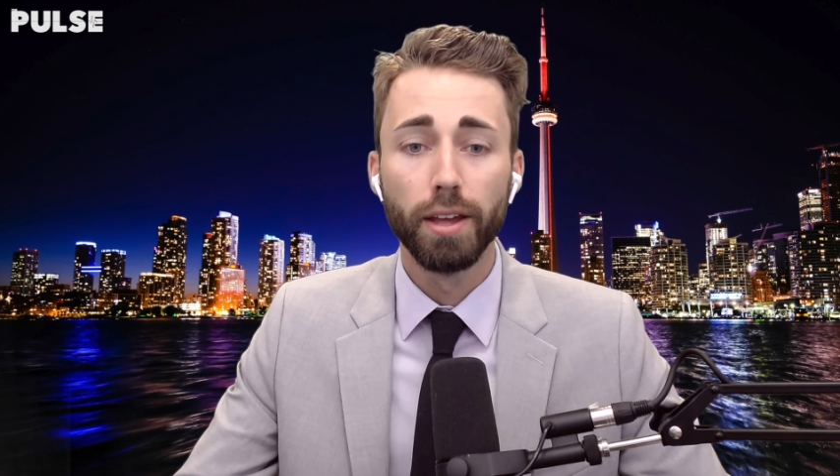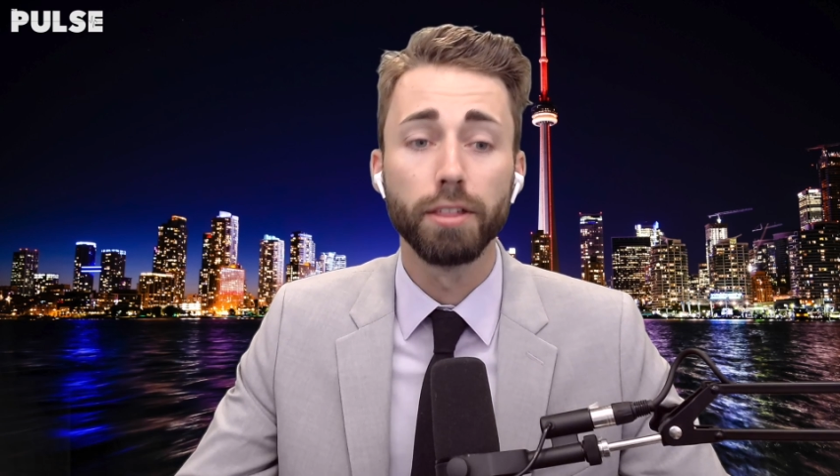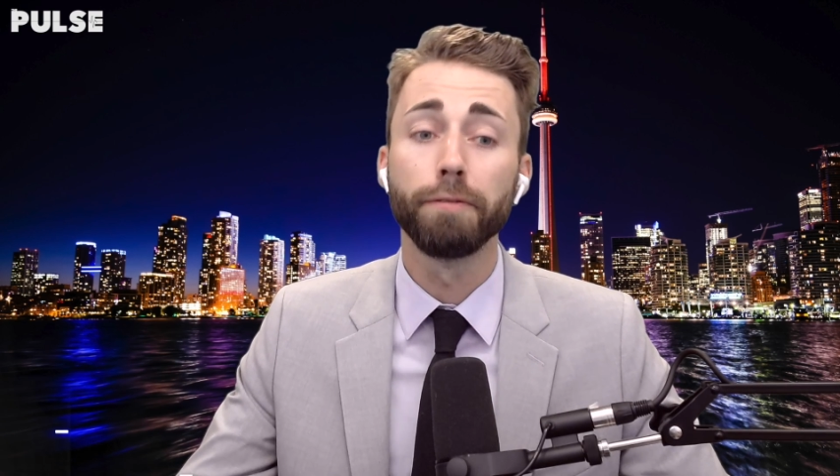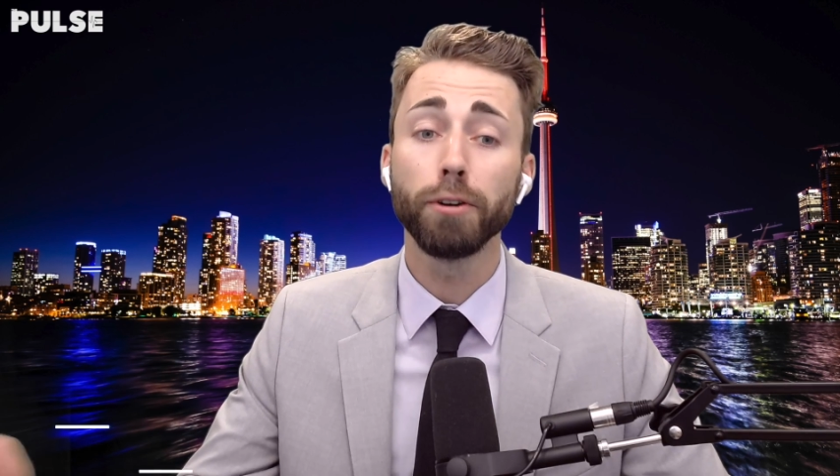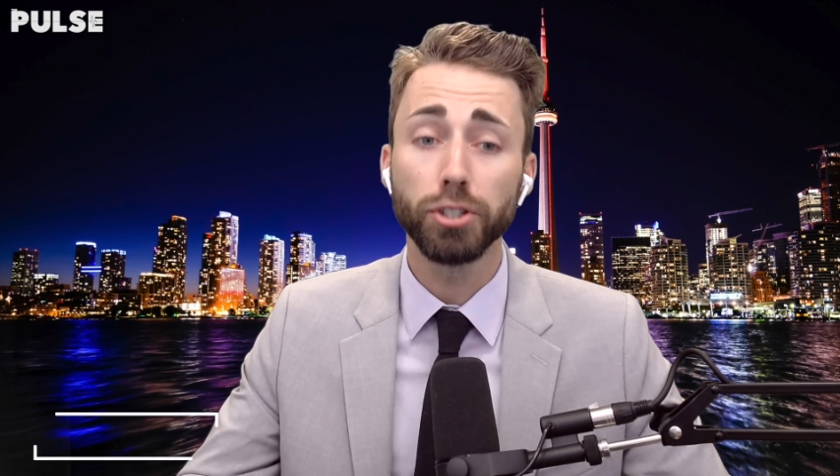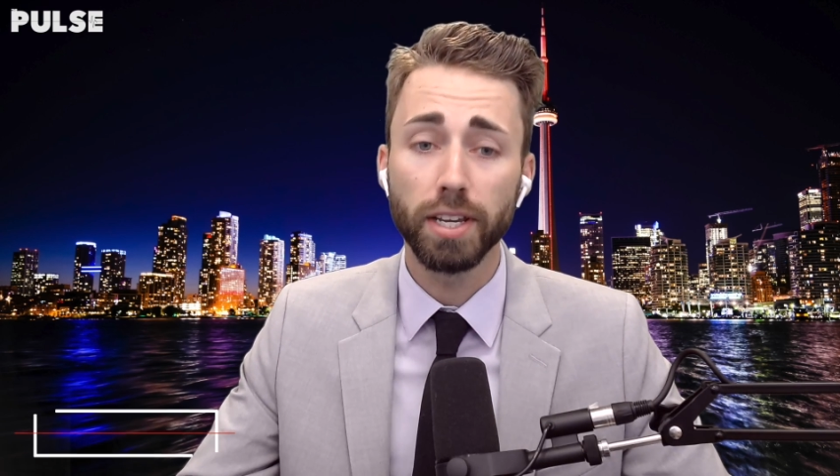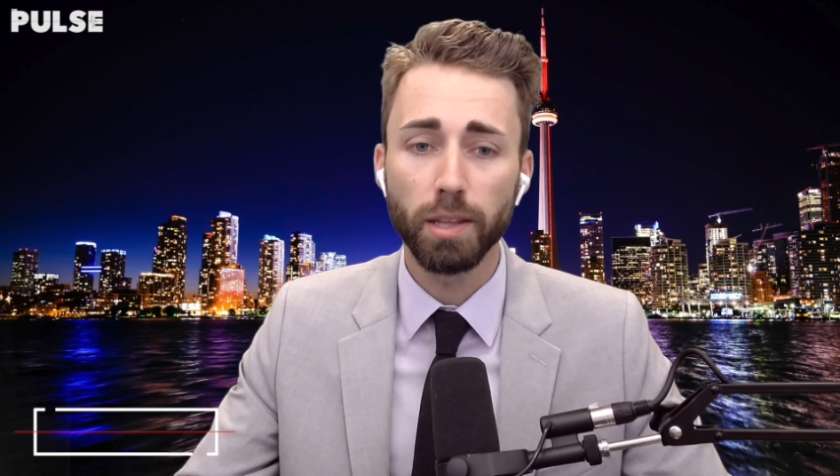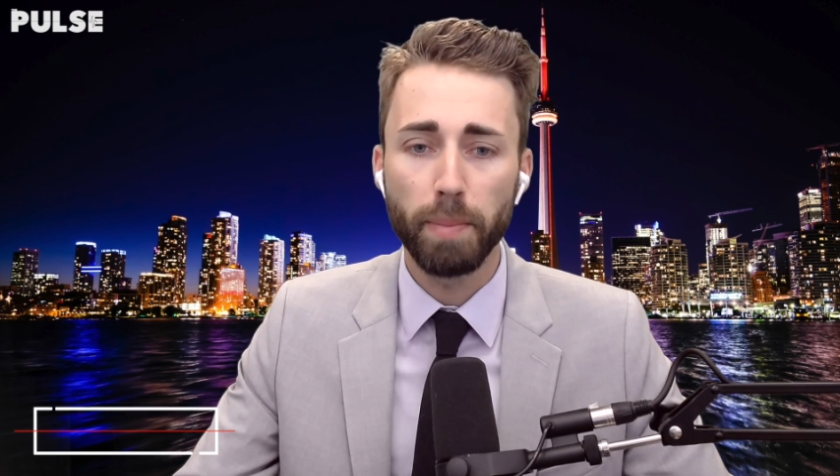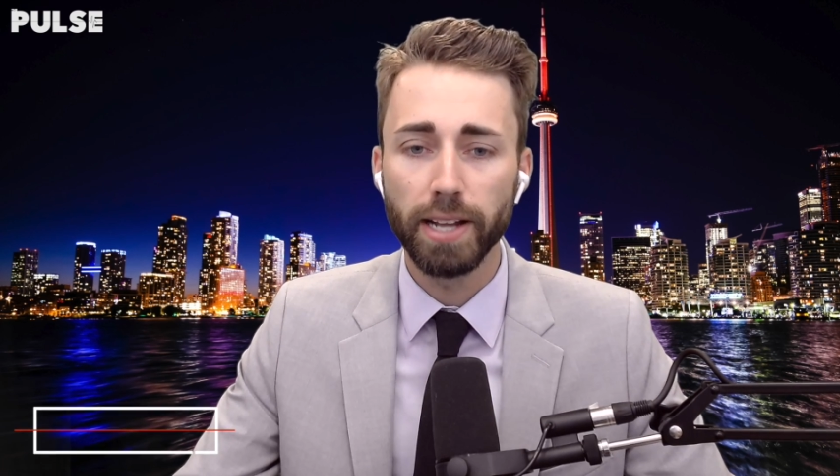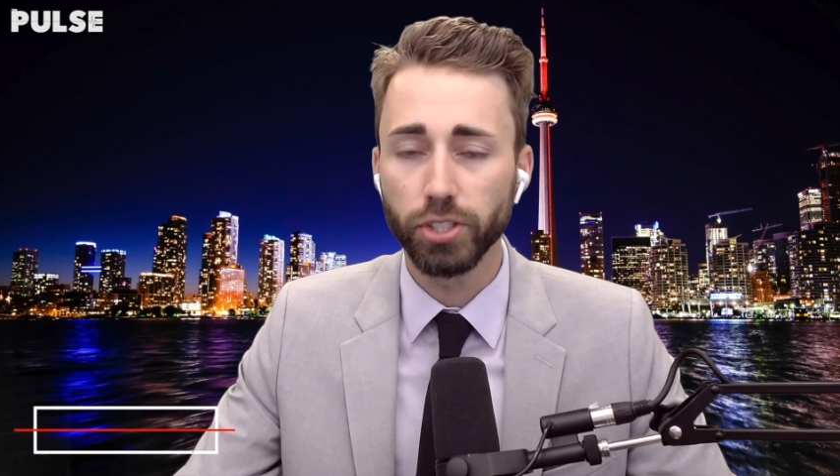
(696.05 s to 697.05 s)
The first thing
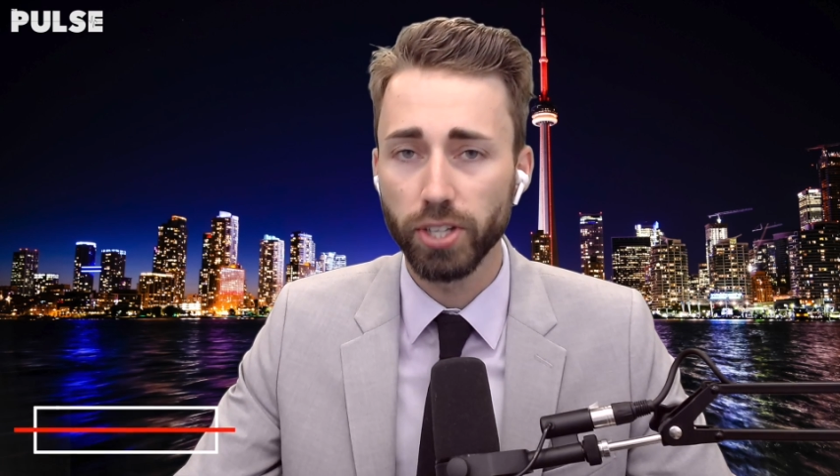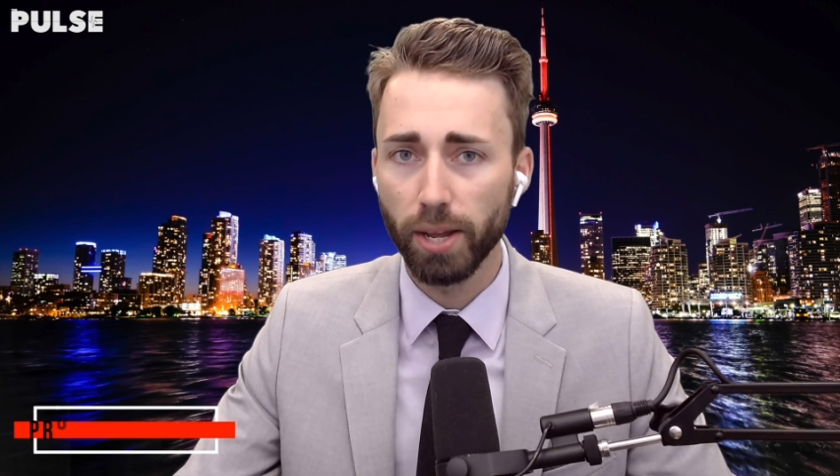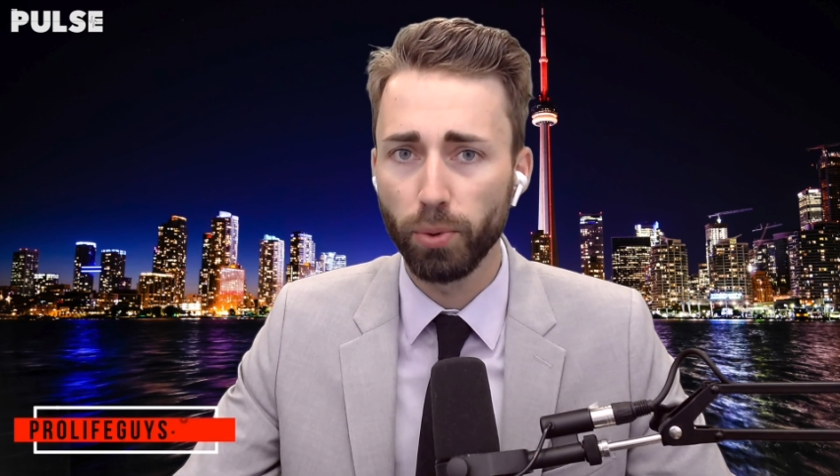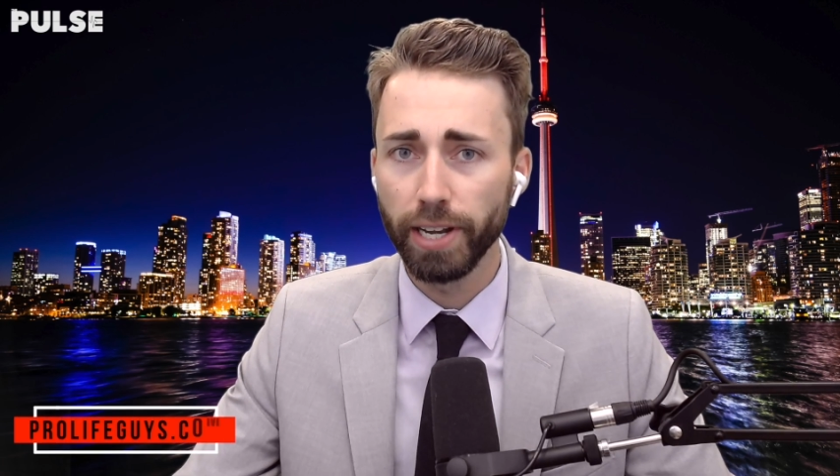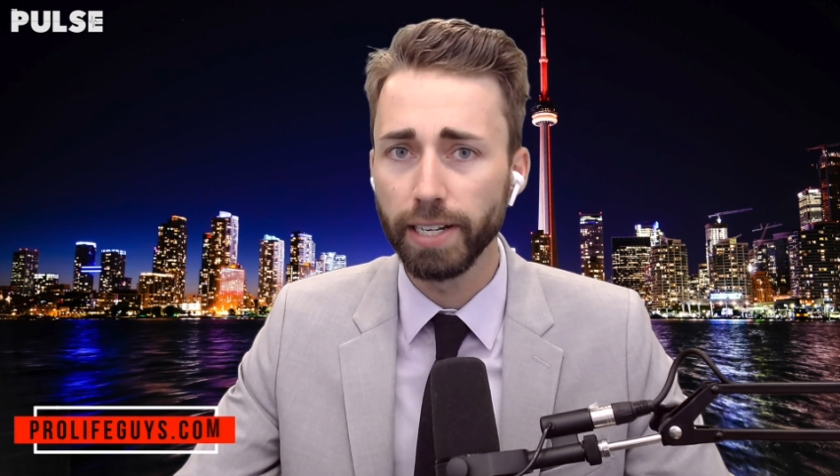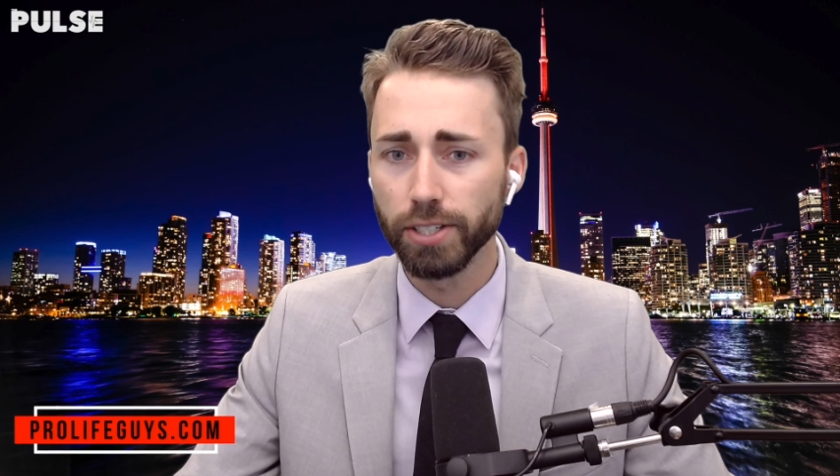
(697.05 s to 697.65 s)
the man said when he